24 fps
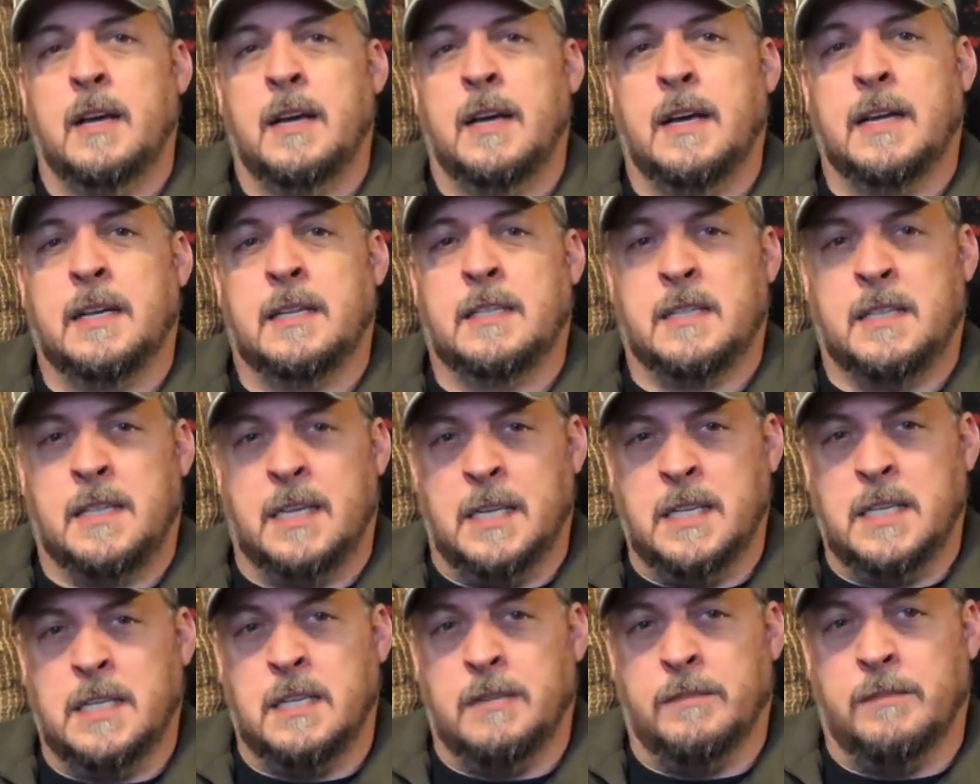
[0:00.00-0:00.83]

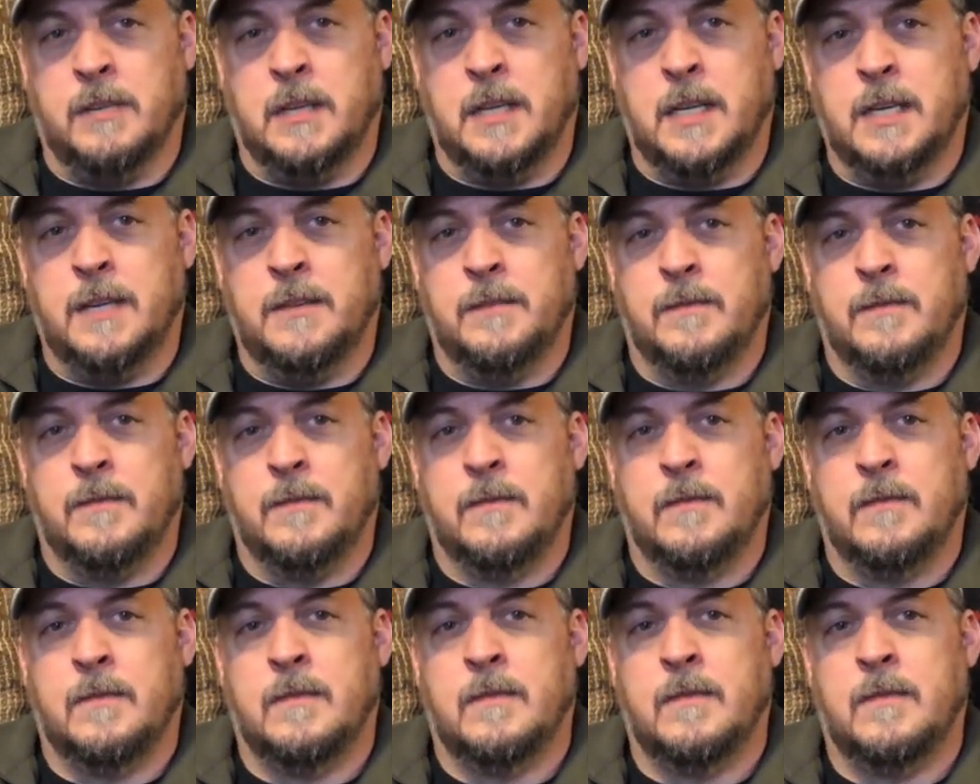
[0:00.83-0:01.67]
extensively
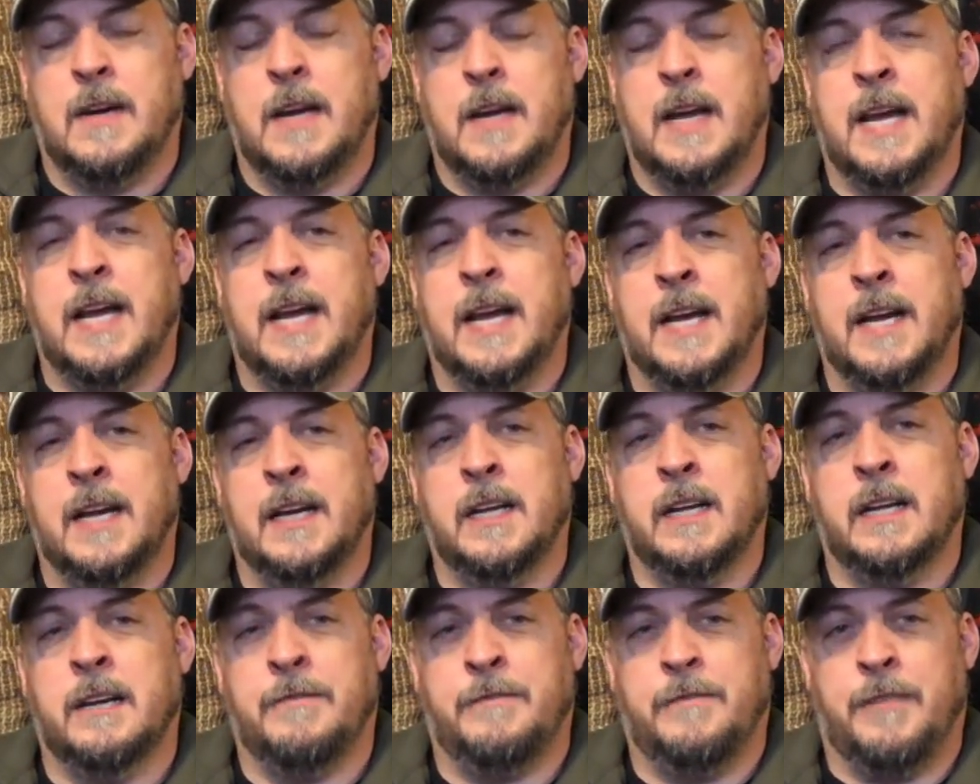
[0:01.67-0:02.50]
and
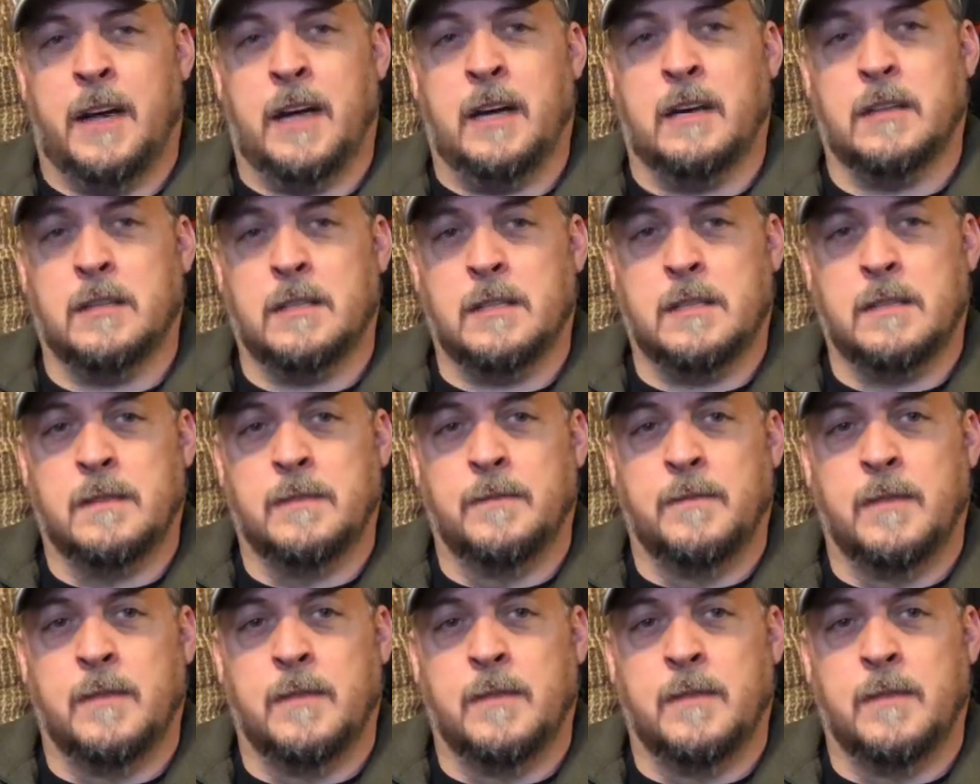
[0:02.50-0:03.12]
it fails.